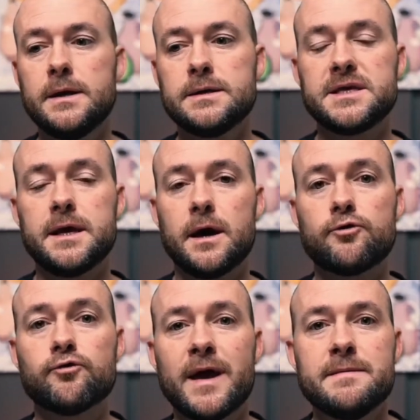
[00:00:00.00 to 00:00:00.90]
See, a
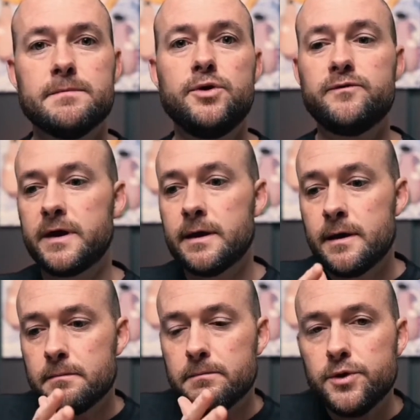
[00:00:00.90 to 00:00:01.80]
great movie
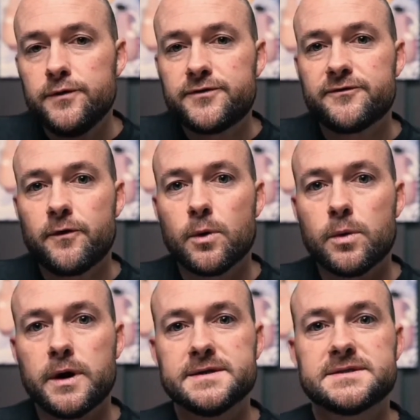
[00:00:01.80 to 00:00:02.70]
moves
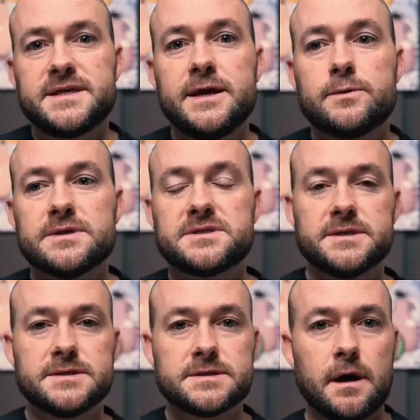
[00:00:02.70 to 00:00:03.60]
forward in
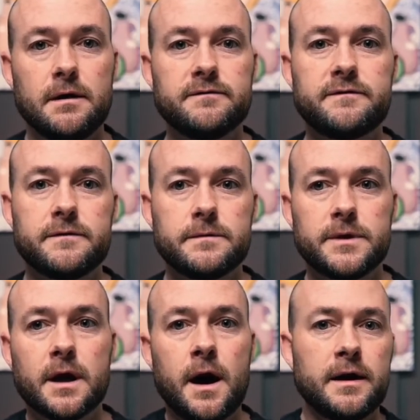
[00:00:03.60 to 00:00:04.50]
sequences of
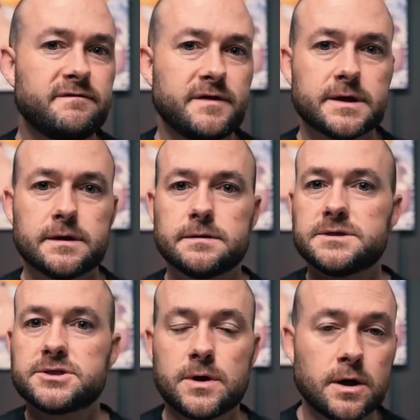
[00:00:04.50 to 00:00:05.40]
the conflict, the
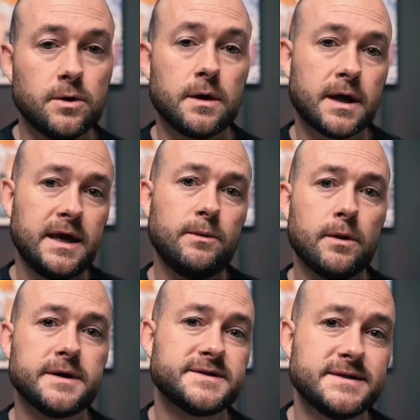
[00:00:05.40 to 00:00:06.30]
struggle. A key
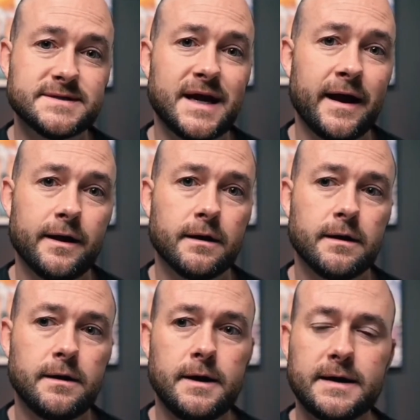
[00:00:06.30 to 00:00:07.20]
word is desire.
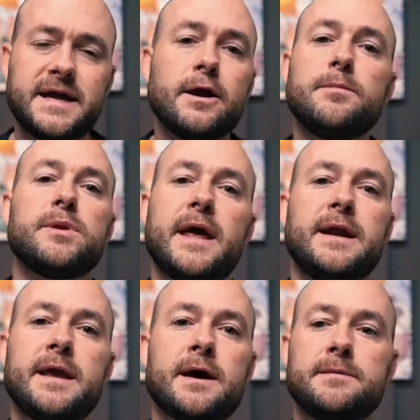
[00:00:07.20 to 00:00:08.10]
Terrible
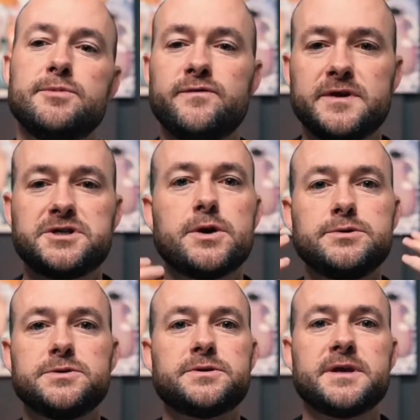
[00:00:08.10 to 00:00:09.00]
editing on a movie
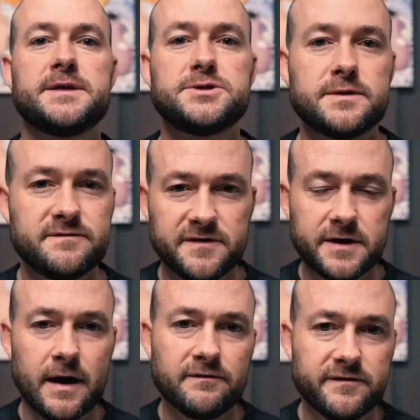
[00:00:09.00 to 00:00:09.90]
shows you things you could
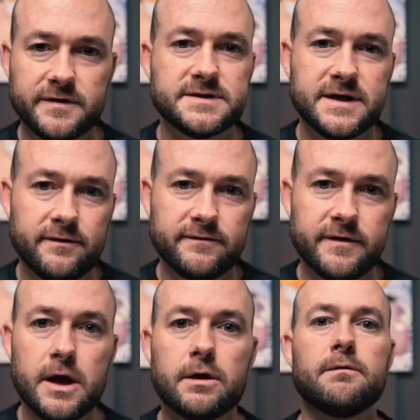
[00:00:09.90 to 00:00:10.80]
figure out for yourself.
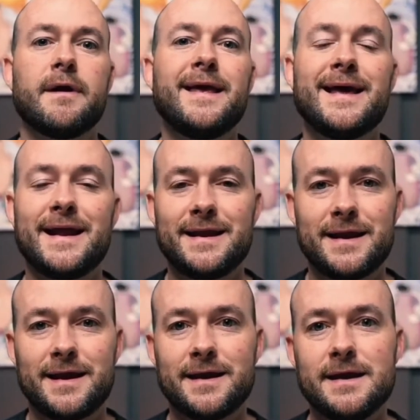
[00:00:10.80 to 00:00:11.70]
Great
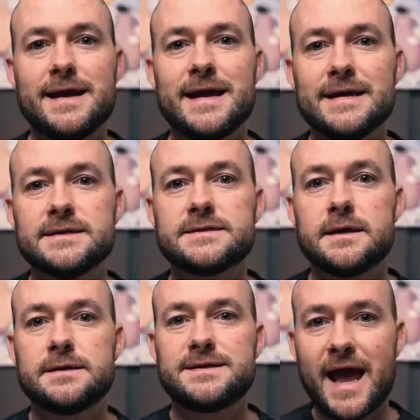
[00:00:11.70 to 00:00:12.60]
editing is
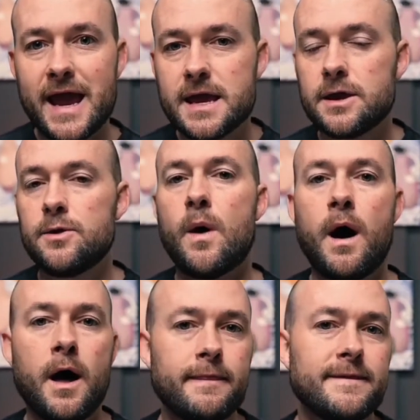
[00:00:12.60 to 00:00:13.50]
taking you
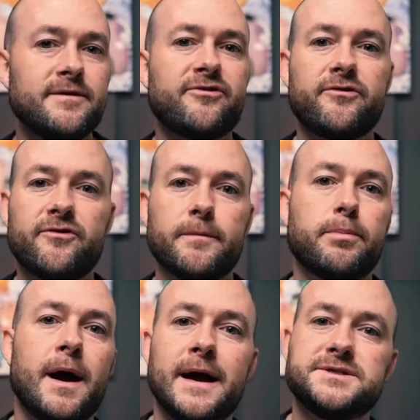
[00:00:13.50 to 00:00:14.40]
on this
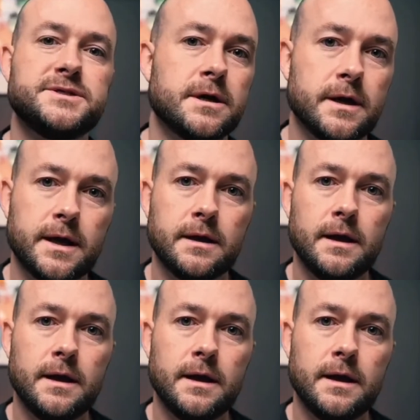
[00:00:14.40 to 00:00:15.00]
surprise journey.